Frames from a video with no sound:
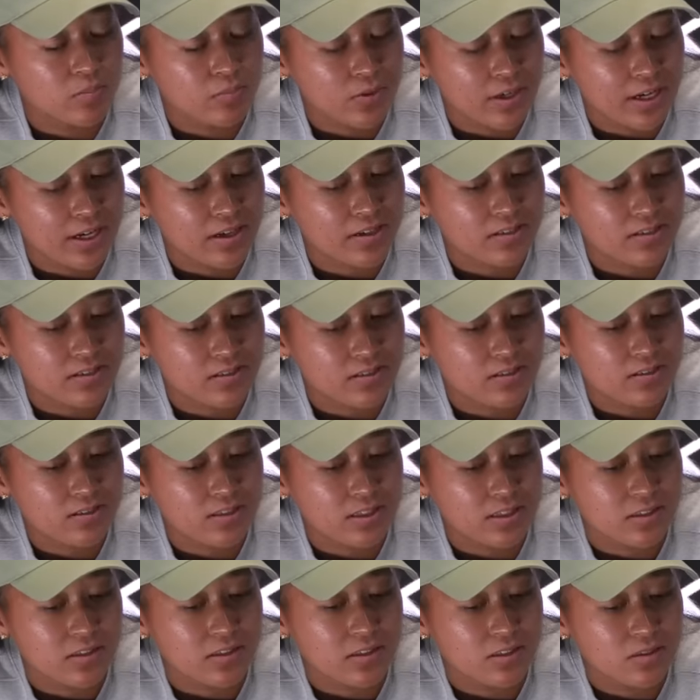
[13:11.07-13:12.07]
practice
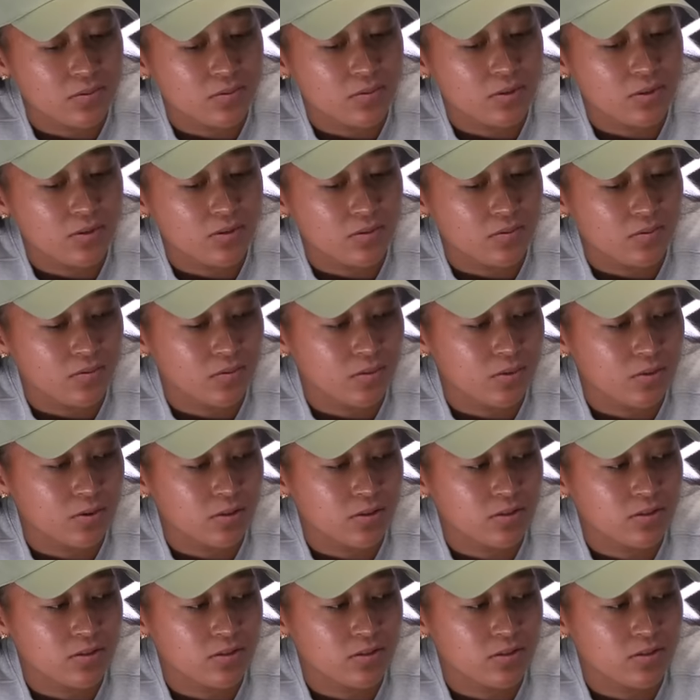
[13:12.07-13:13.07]
slash hit with, of
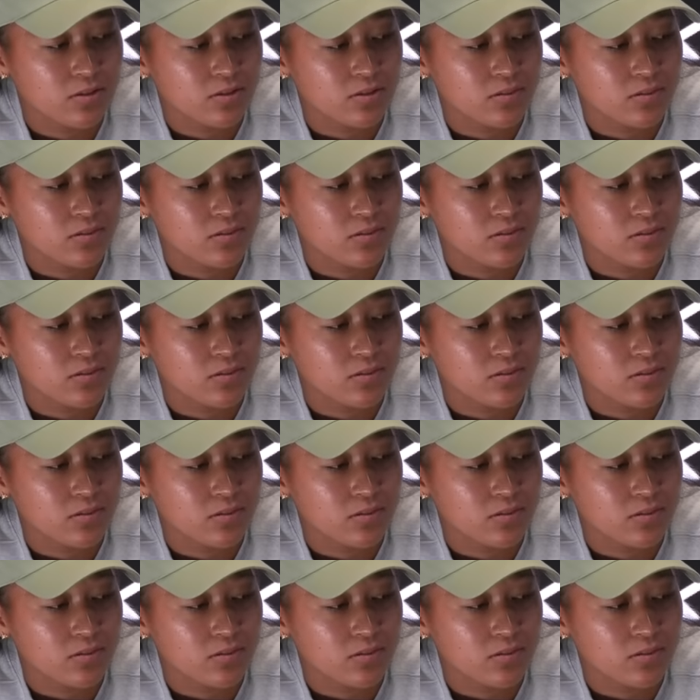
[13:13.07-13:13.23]
course,